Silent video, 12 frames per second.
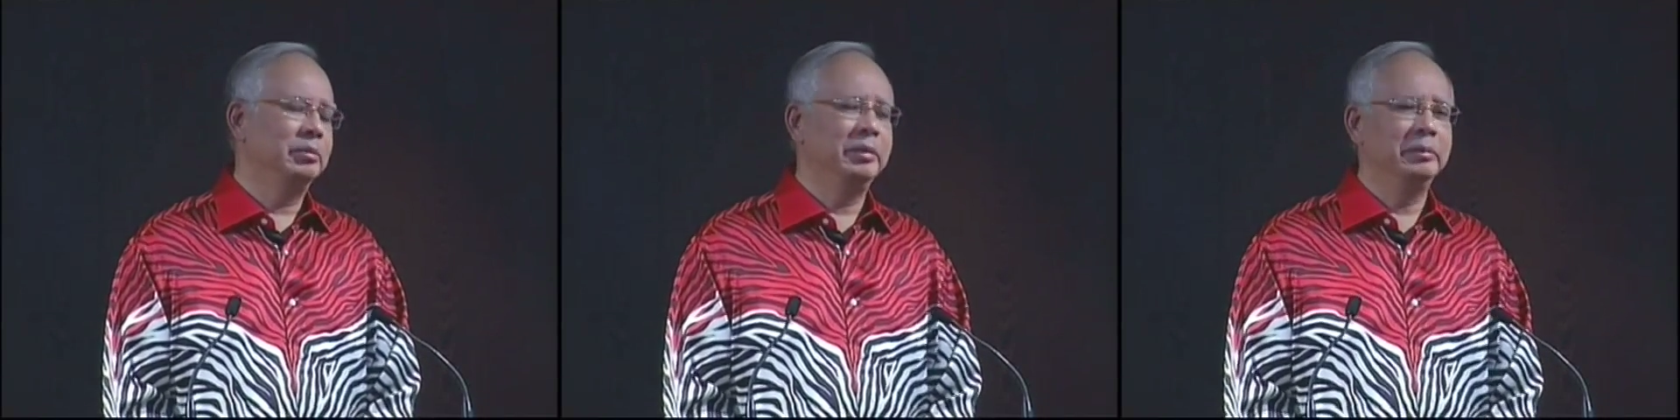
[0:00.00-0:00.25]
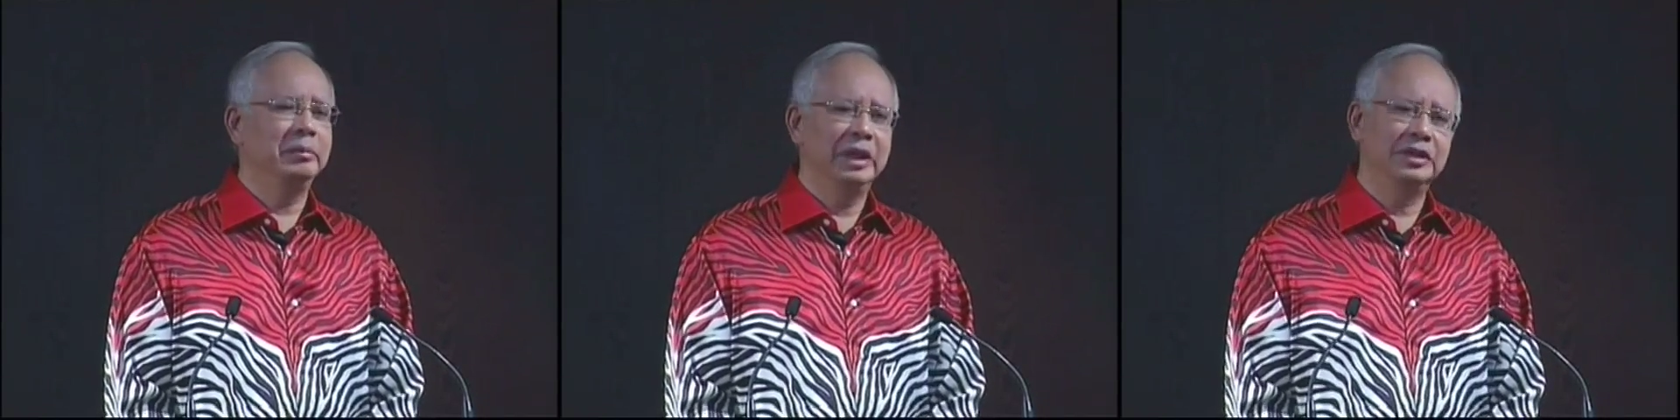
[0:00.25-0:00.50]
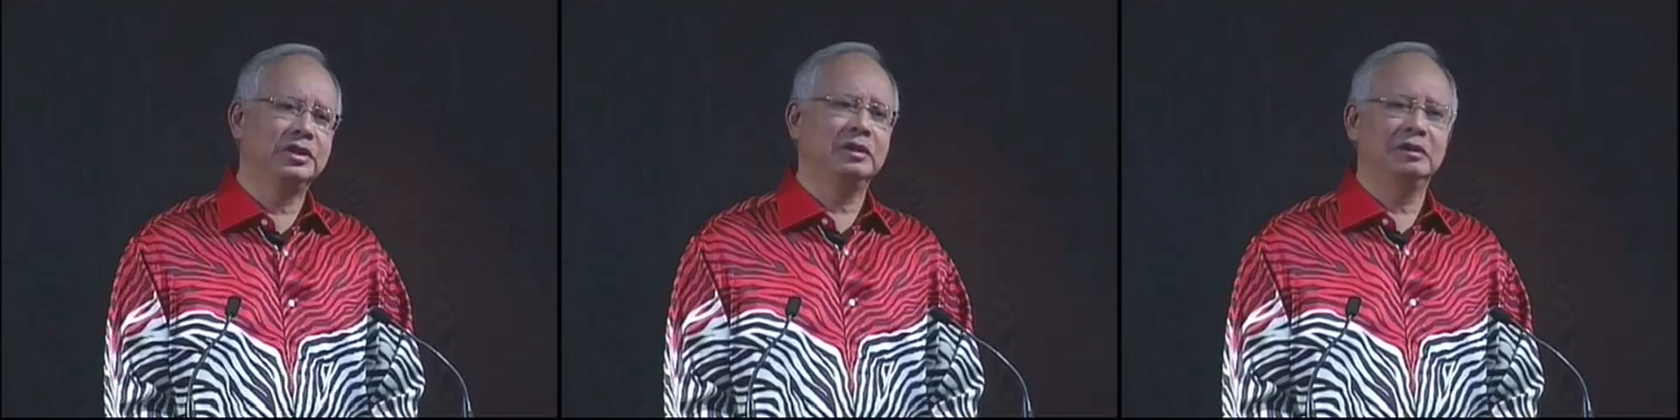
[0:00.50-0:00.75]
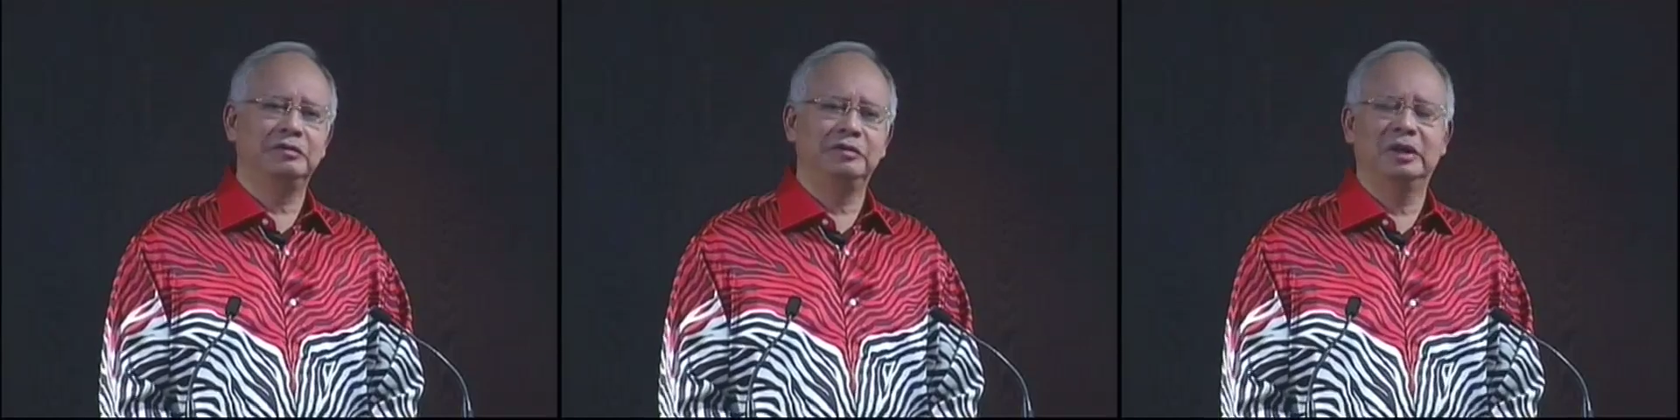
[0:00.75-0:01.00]

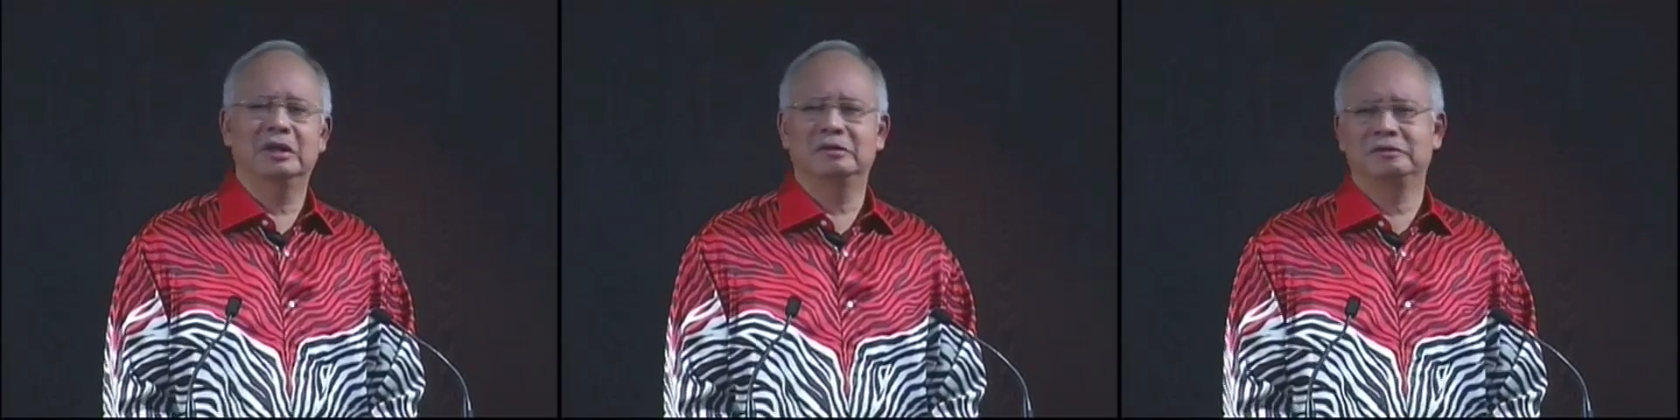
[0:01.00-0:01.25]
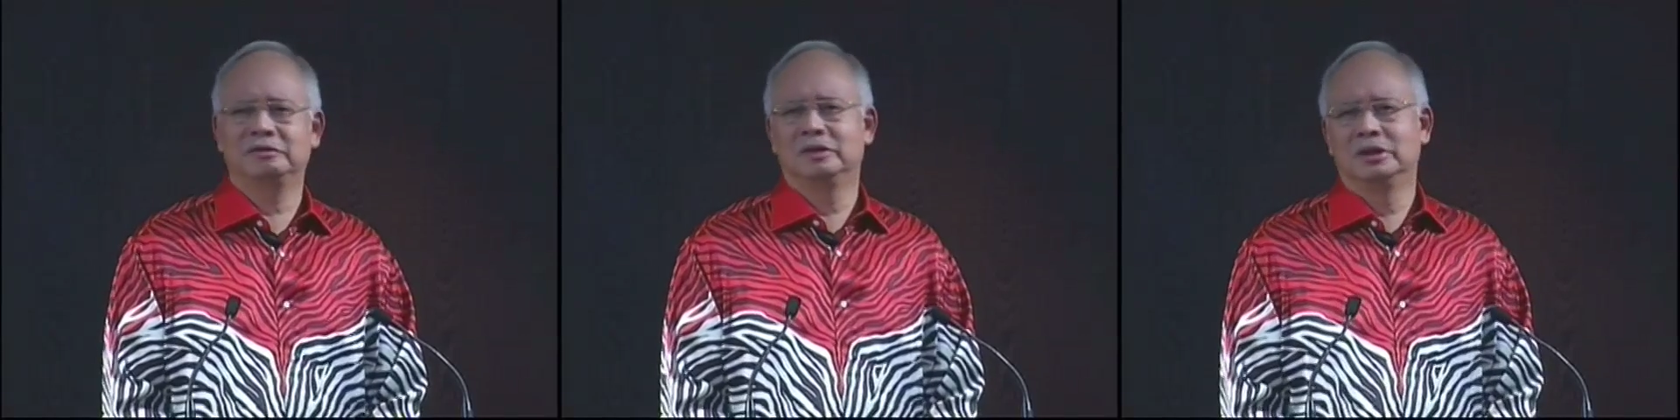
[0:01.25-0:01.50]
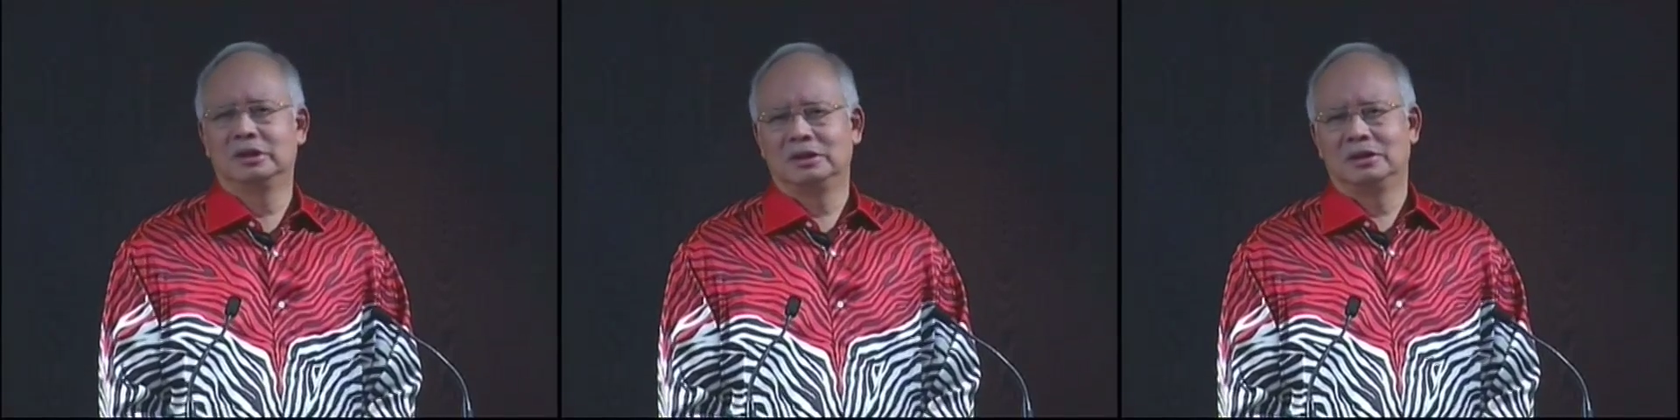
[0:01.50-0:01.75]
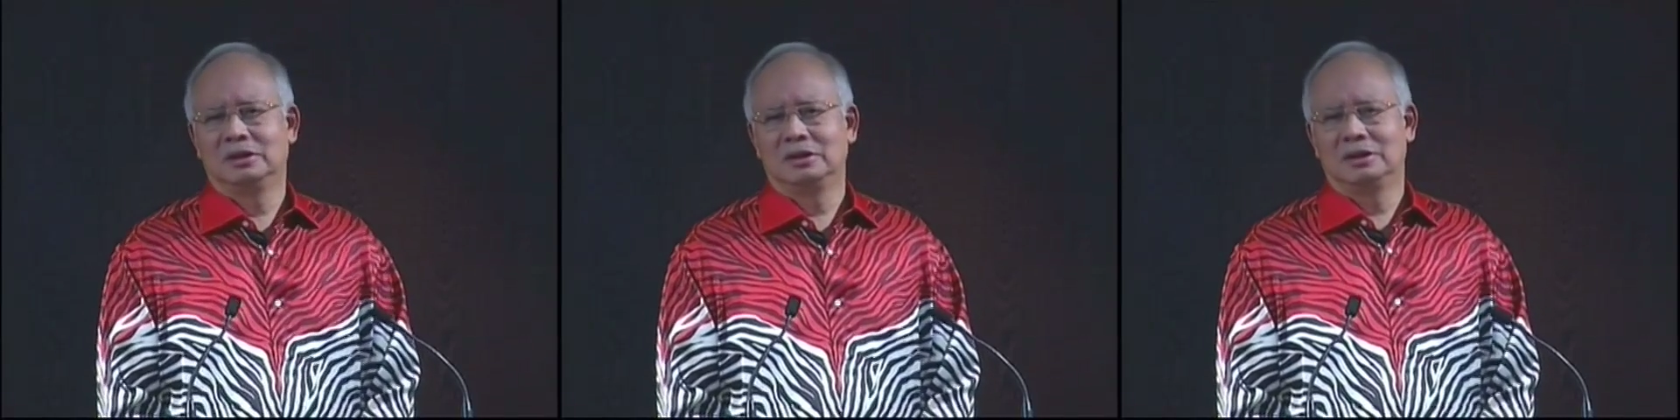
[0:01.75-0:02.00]
Imagine if you have
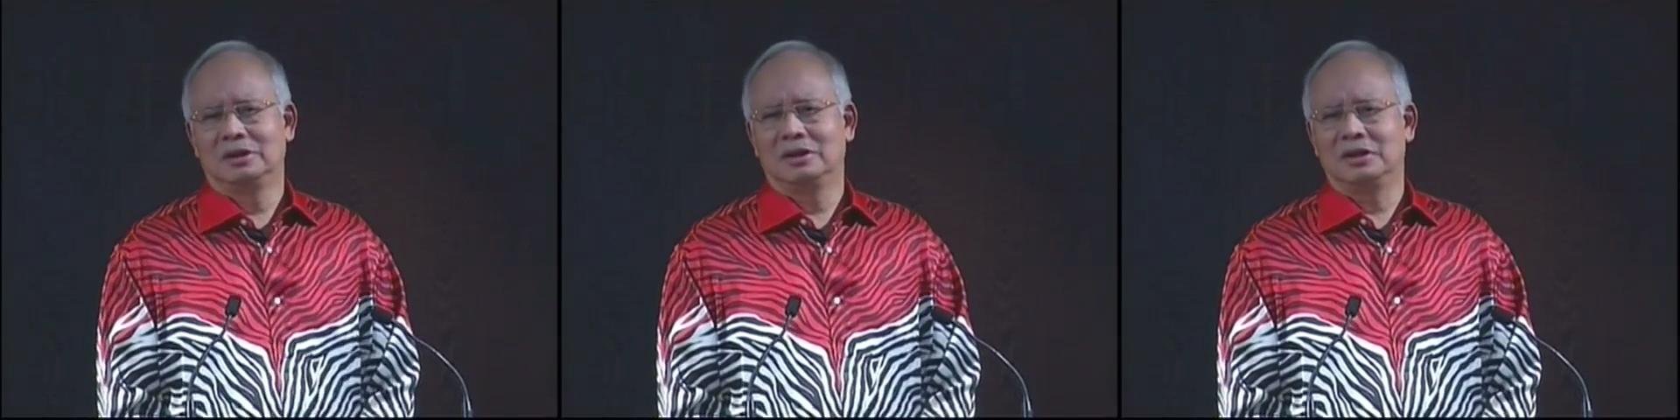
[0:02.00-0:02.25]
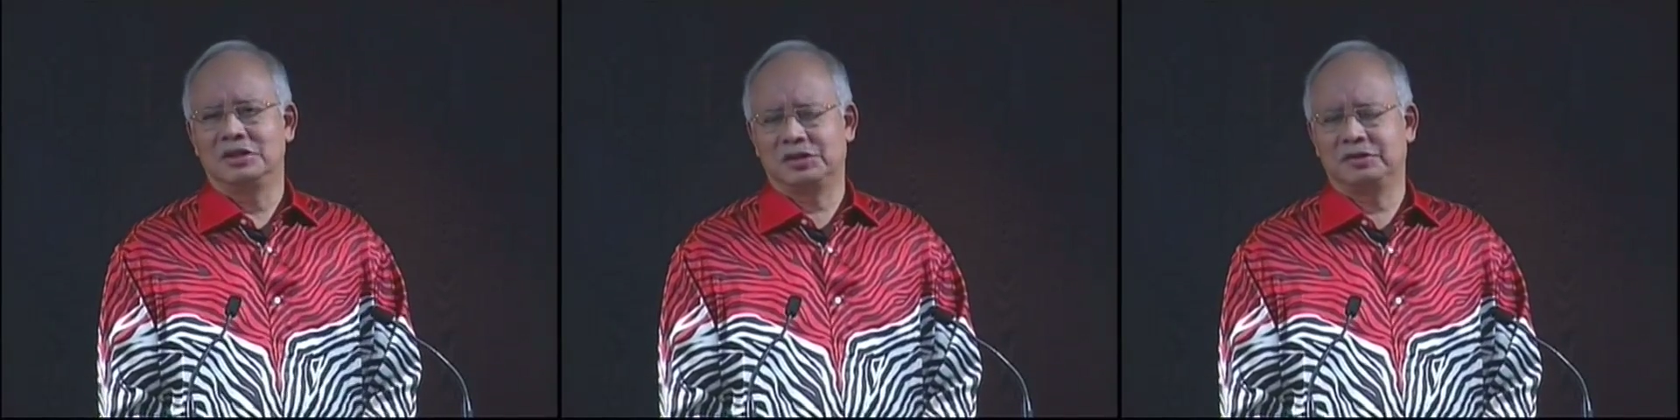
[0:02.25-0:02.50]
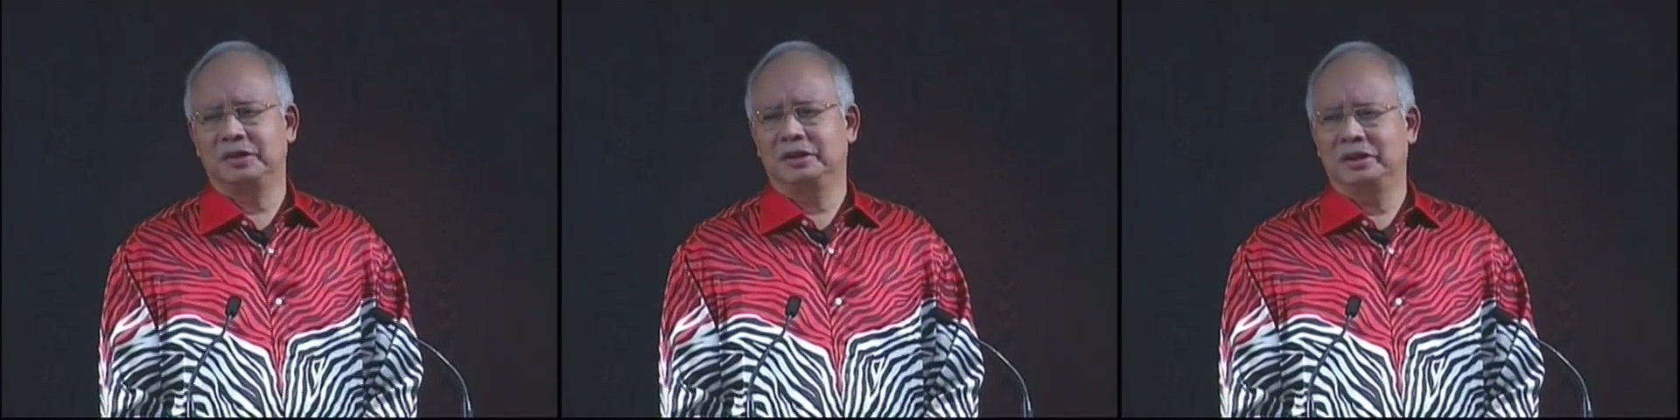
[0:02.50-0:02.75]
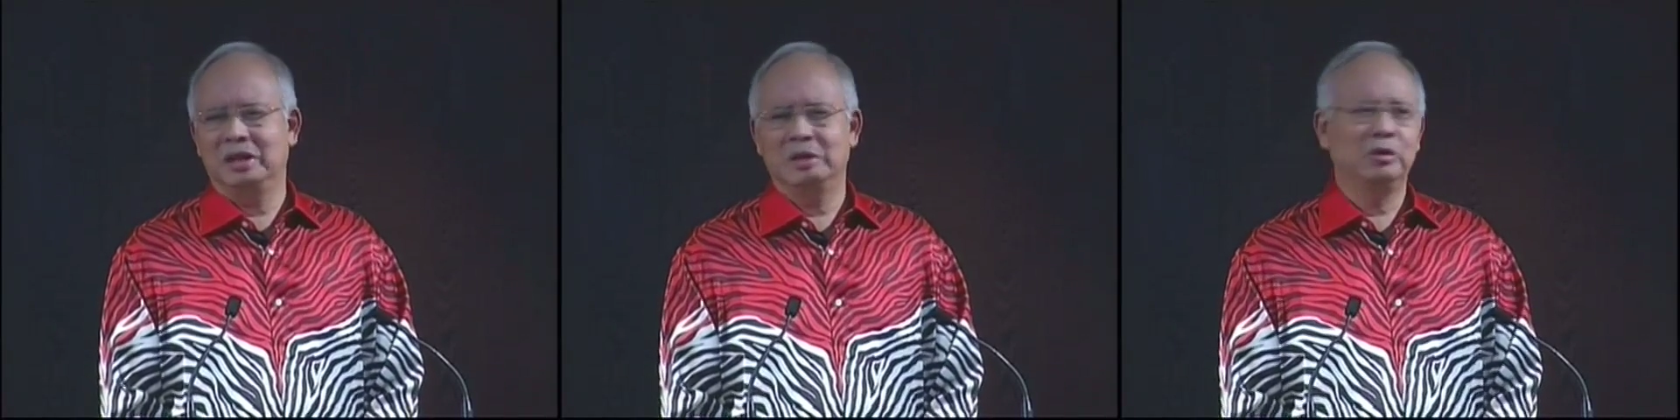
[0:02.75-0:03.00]
a
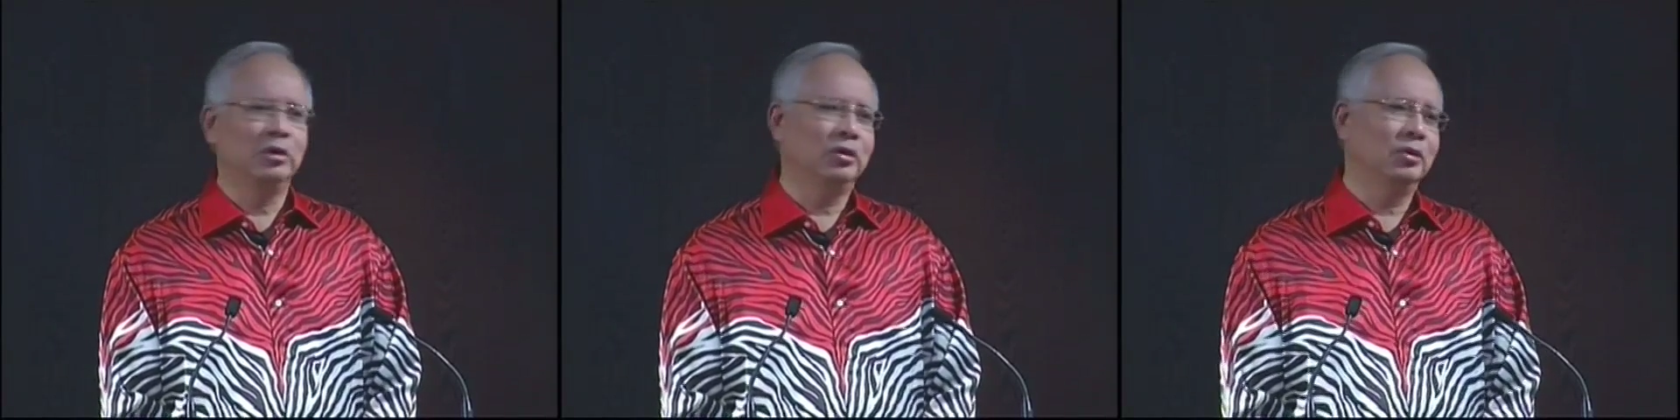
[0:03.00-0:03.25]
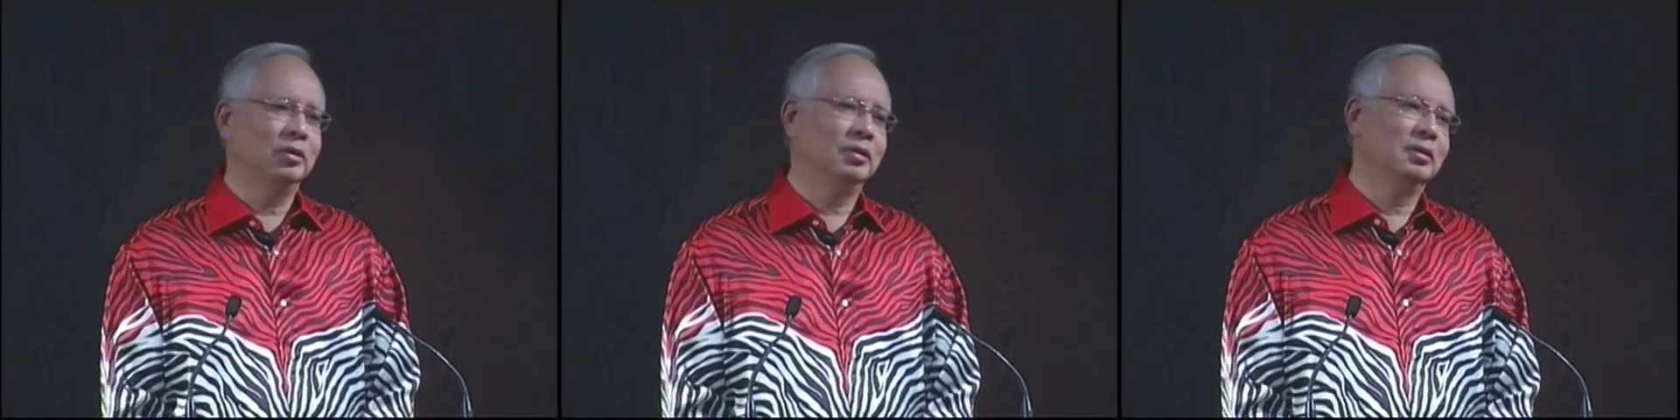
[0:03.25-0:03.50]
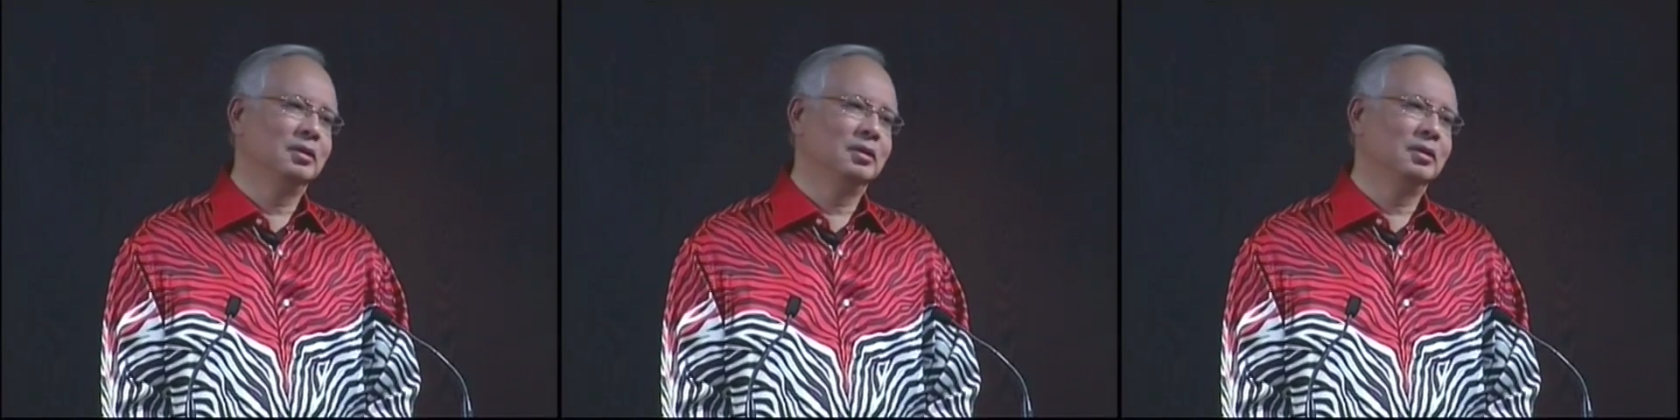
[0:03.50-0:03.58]
street demo,